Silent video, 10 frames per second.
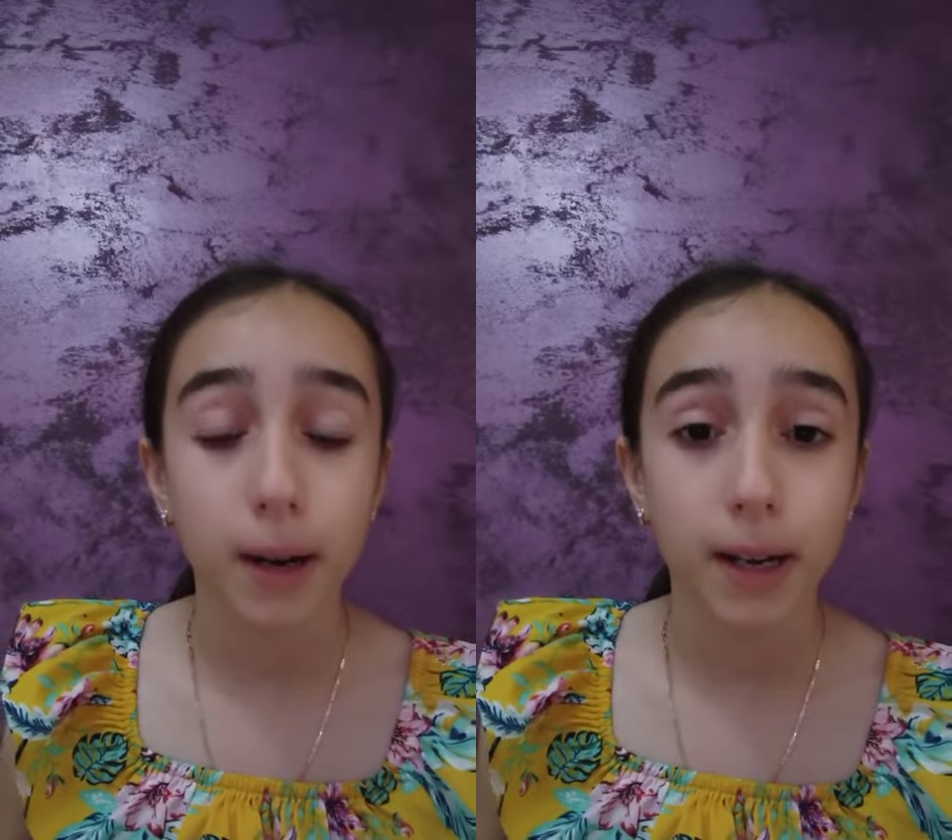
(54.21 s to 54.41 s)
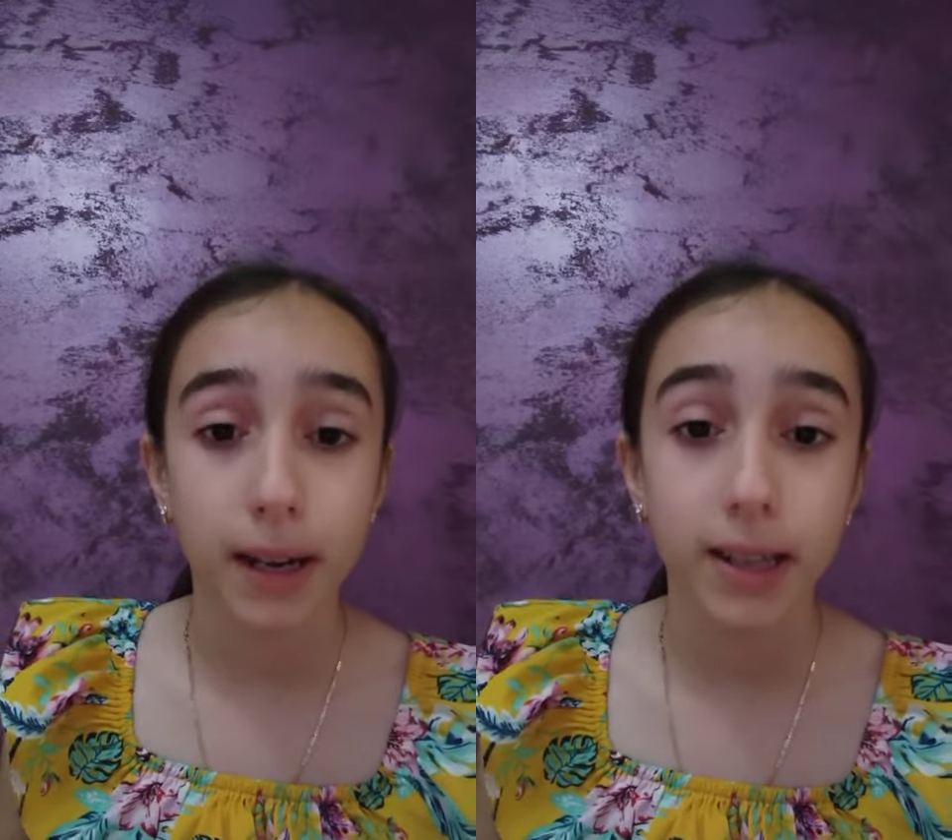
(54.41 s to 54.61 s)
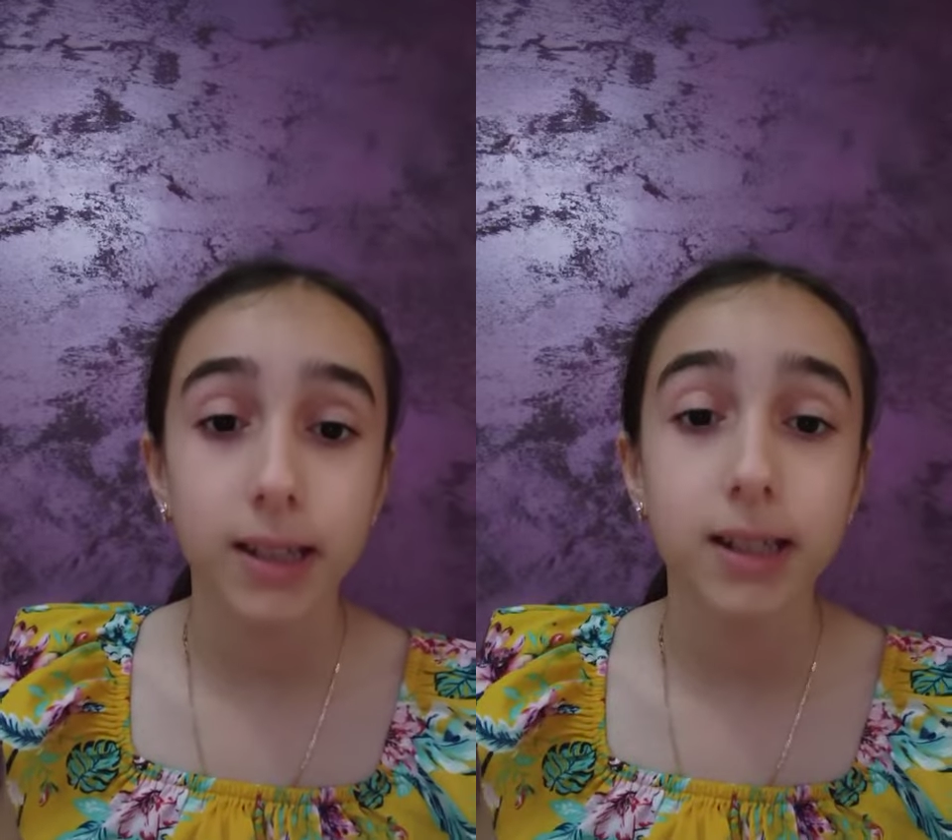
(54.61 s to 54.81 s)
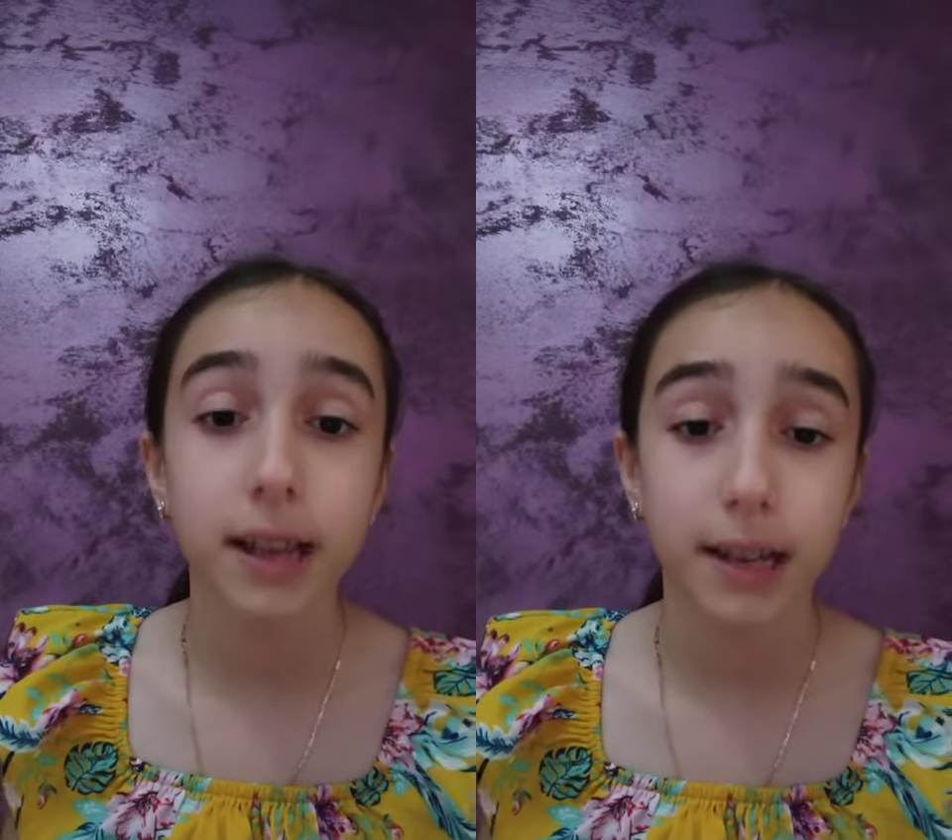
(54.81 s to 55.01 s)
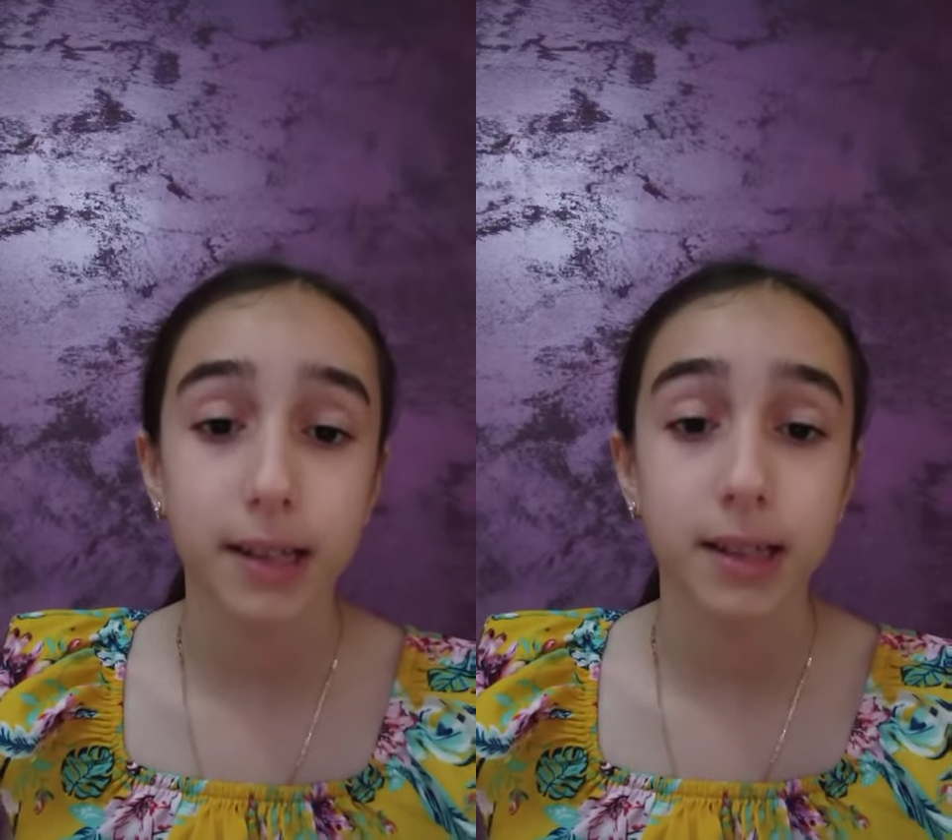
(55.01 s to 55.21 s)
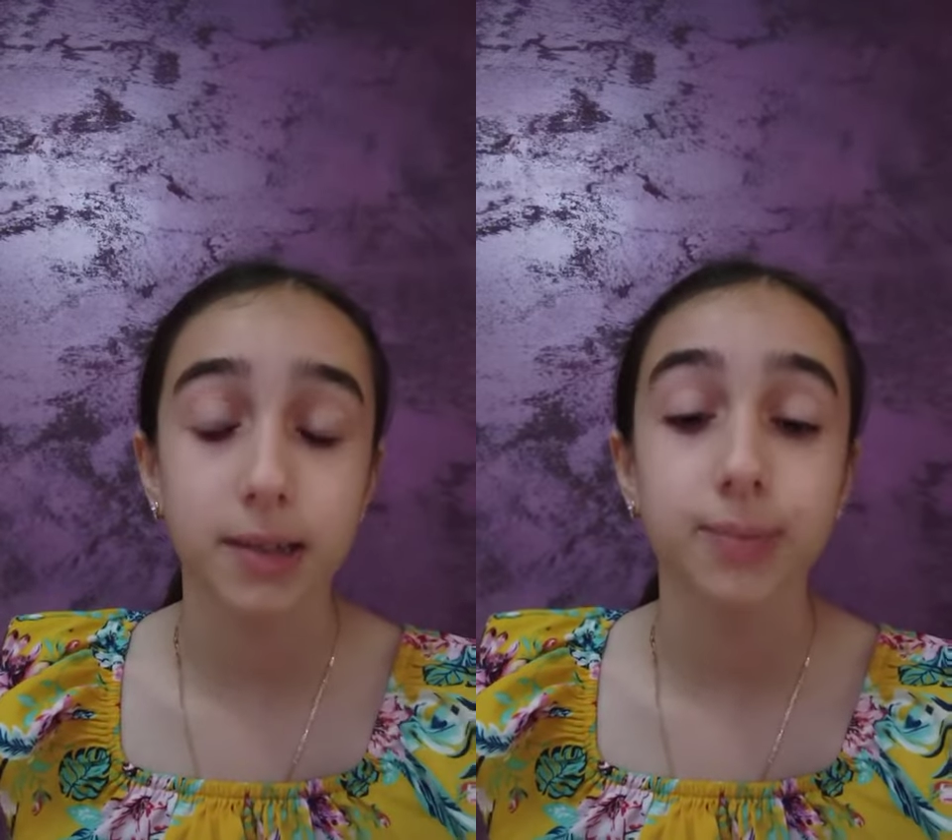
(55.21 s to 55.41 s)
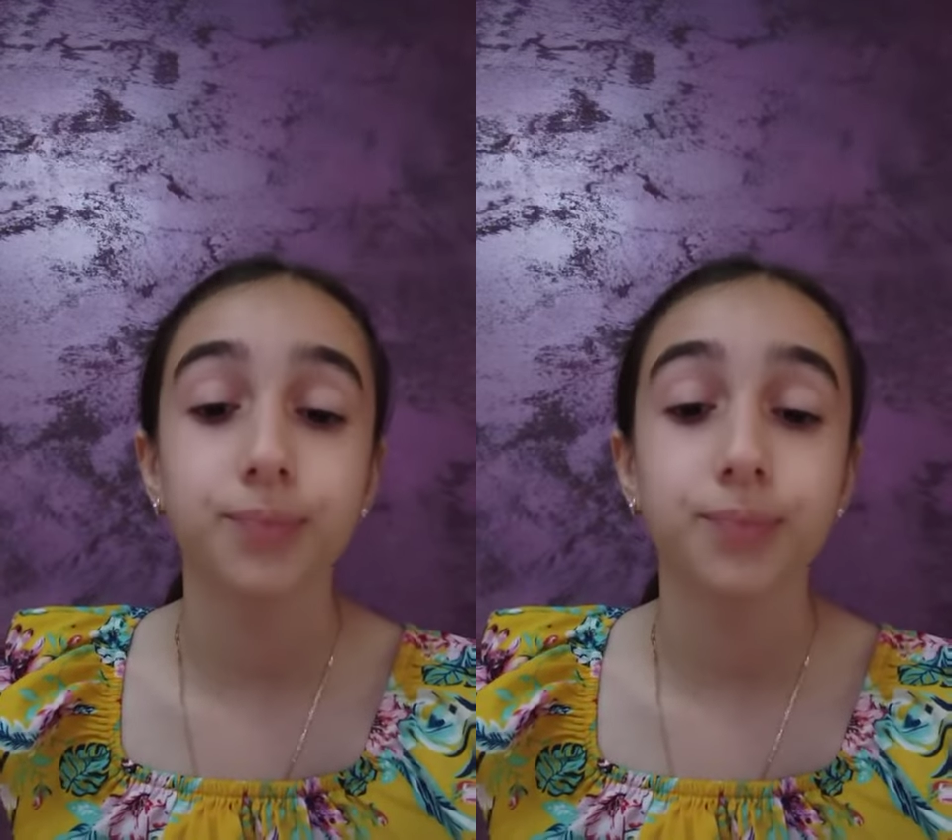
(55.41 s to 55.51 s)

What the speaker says: next lesson.